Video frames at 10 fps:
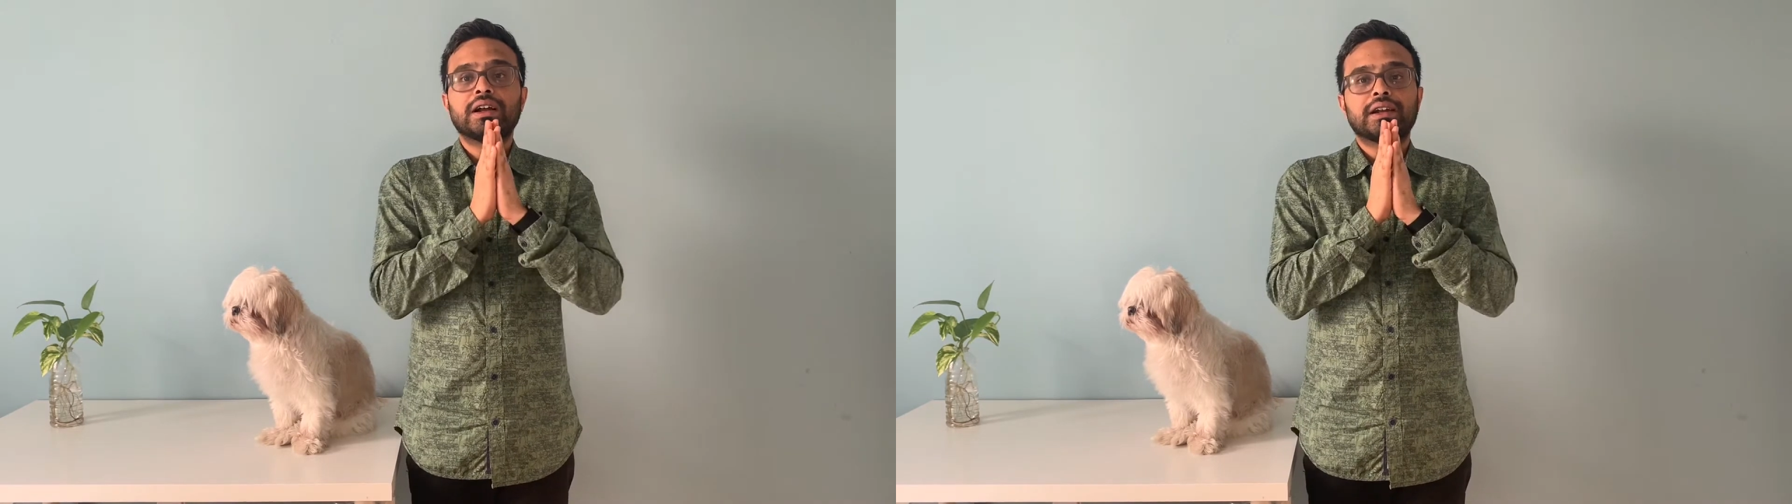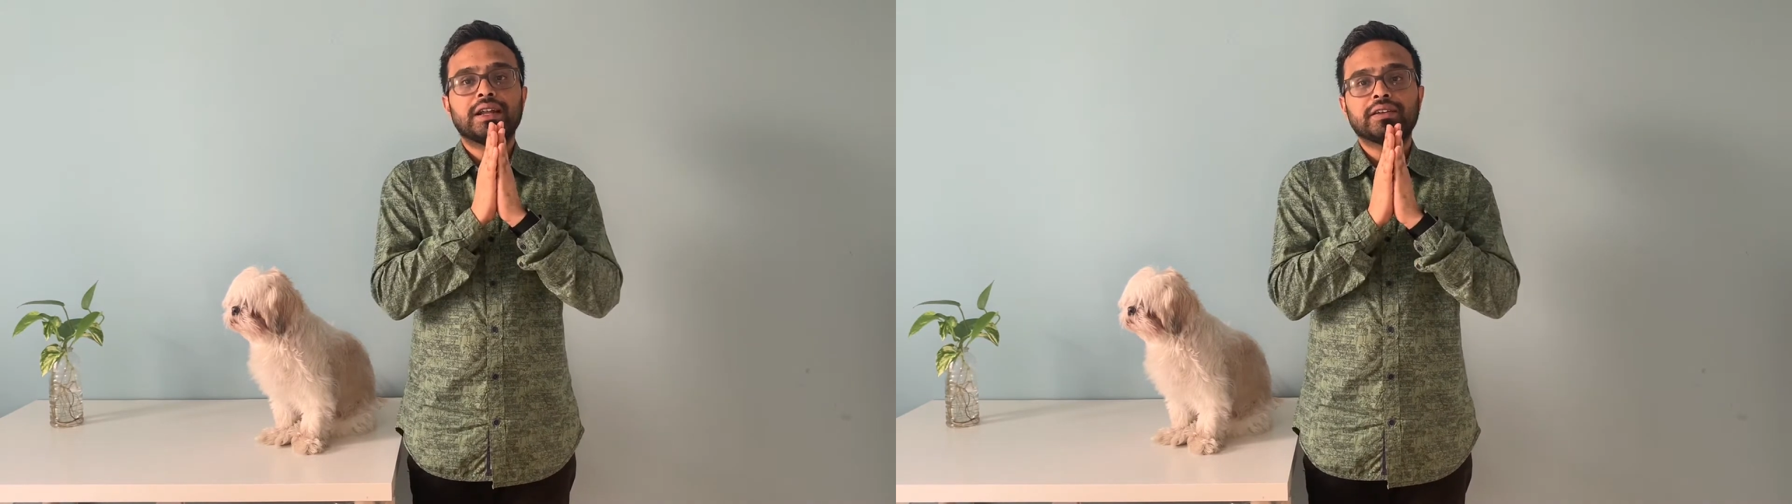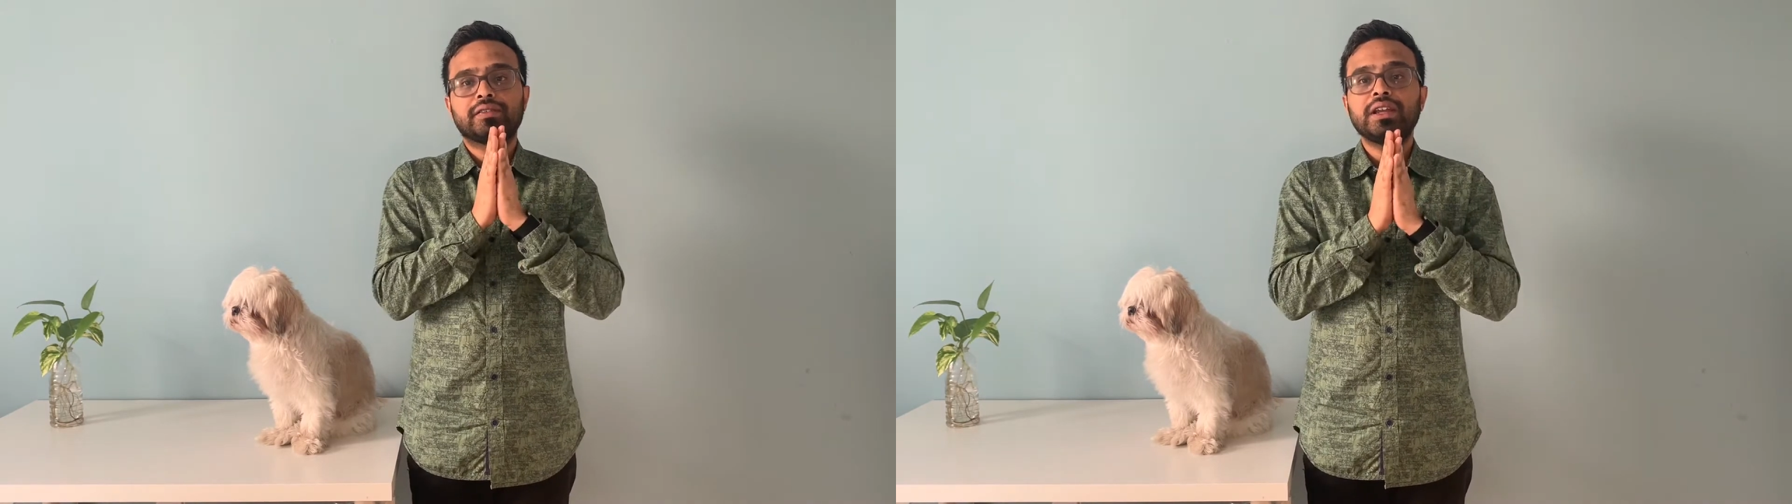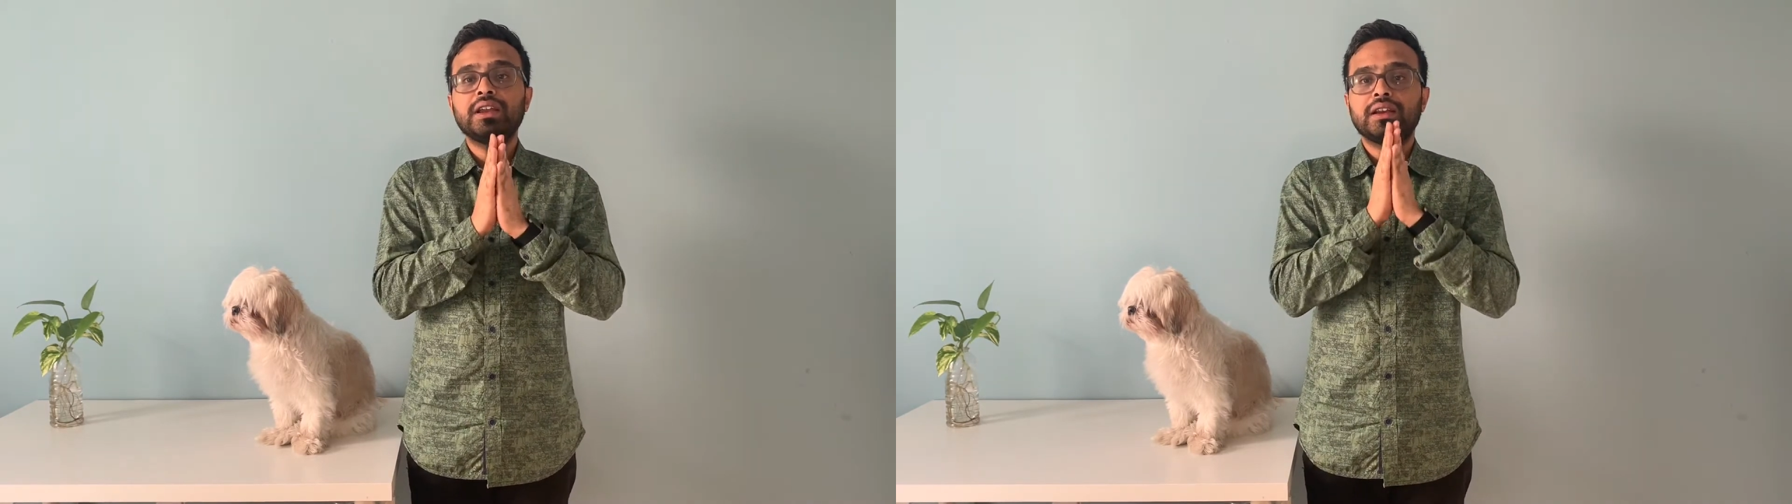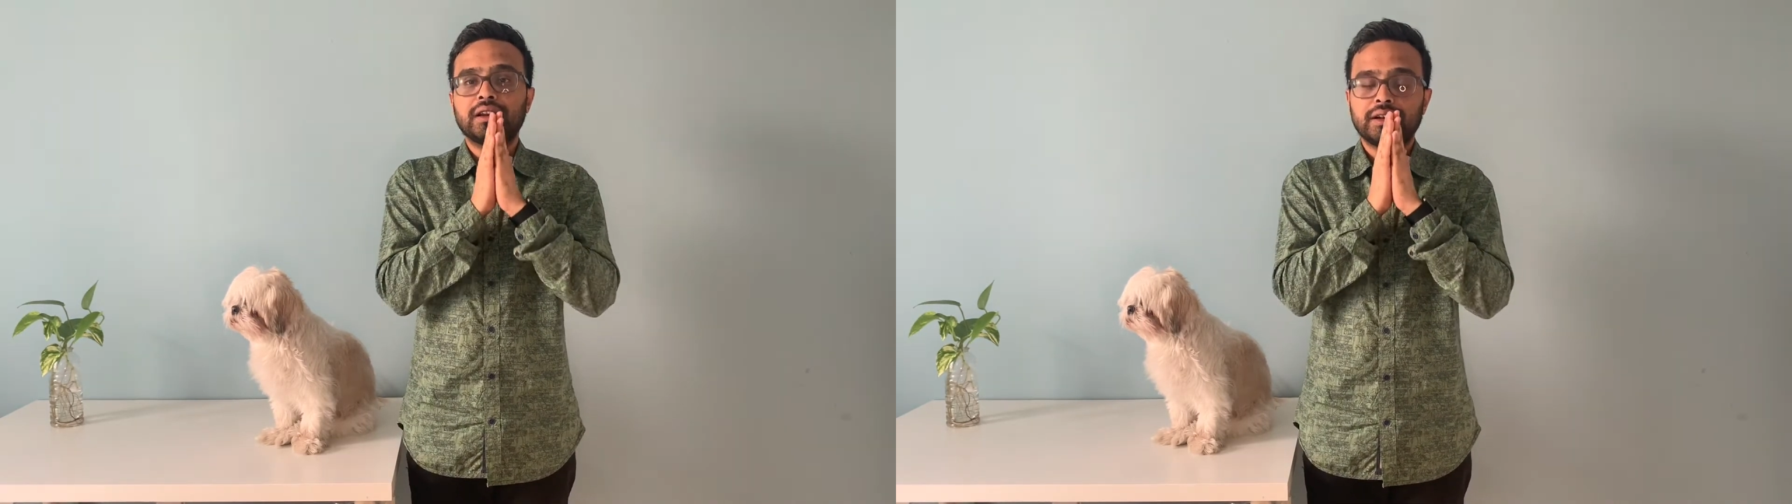does
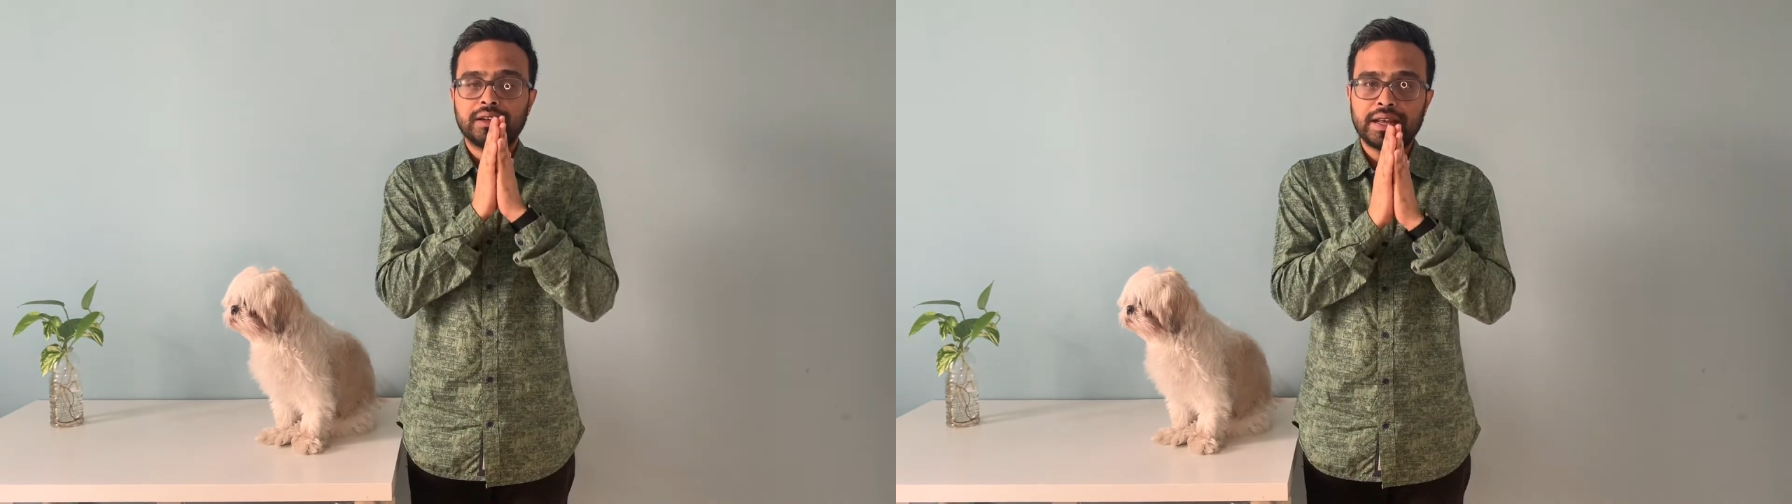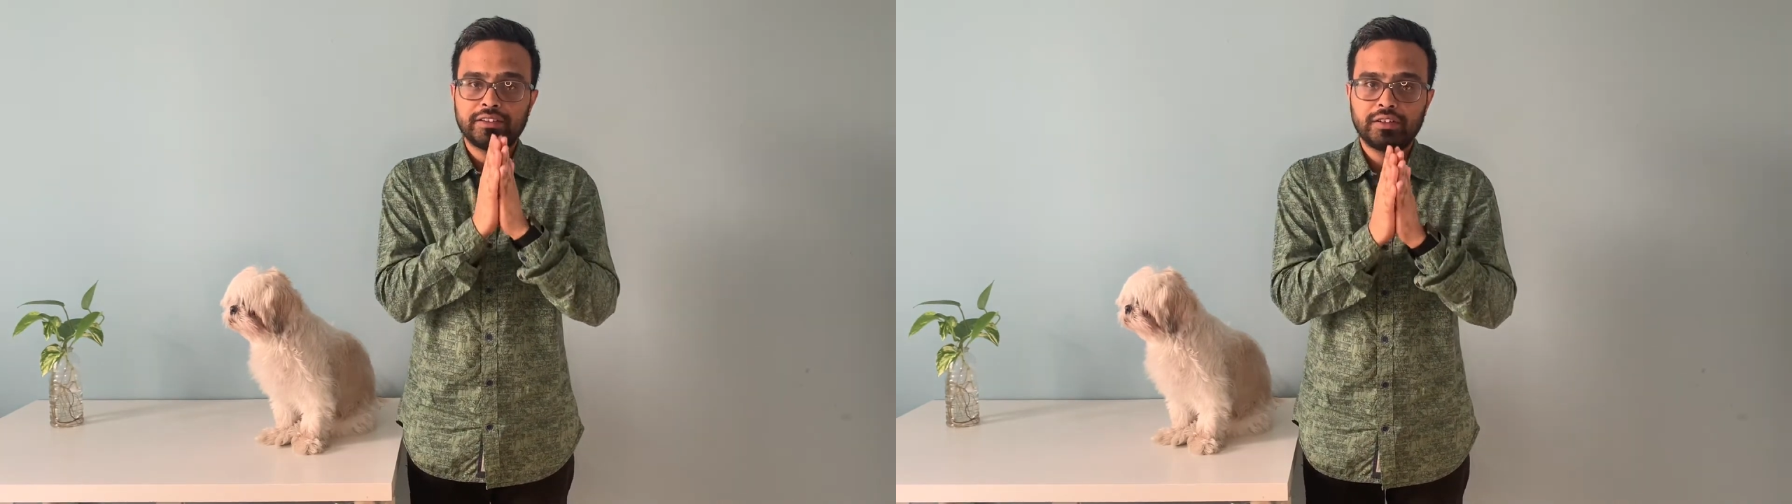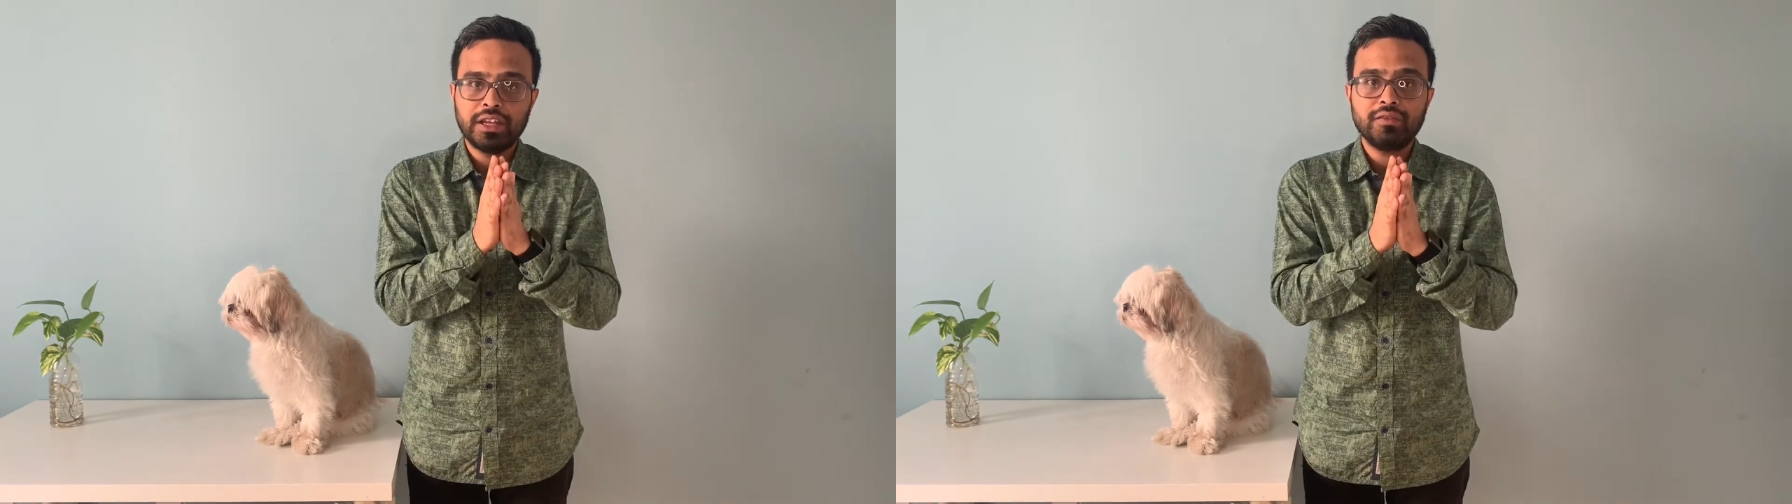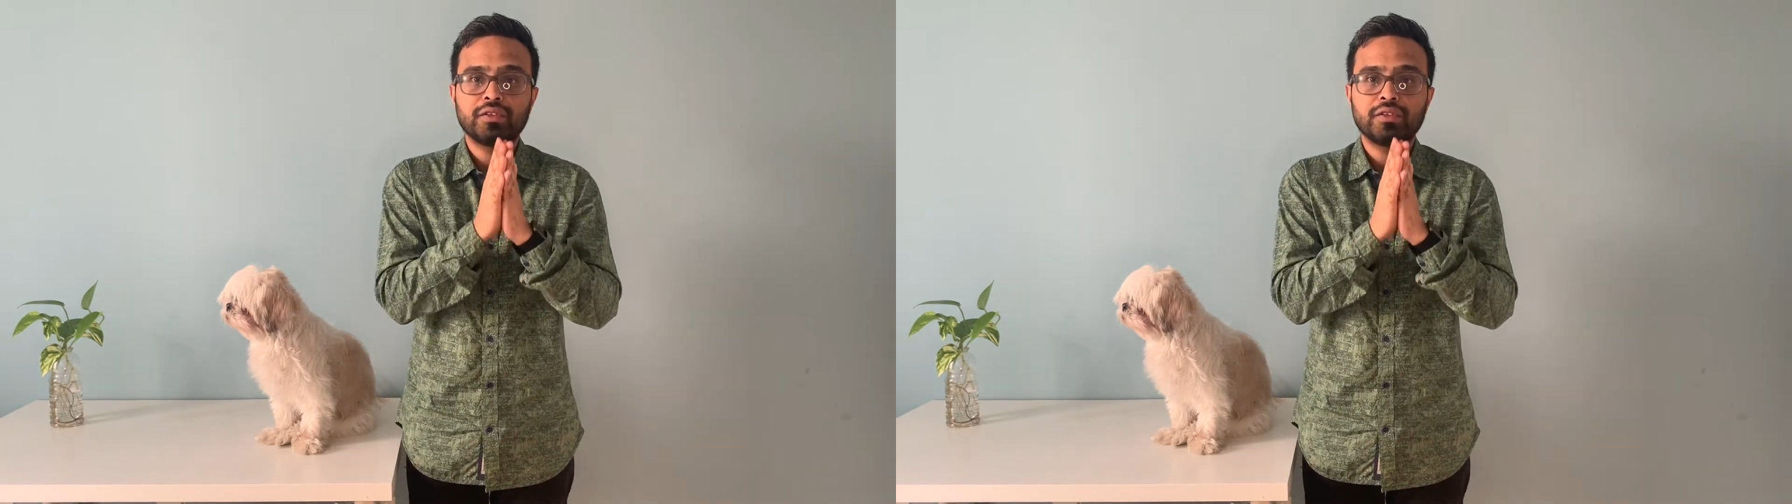the testing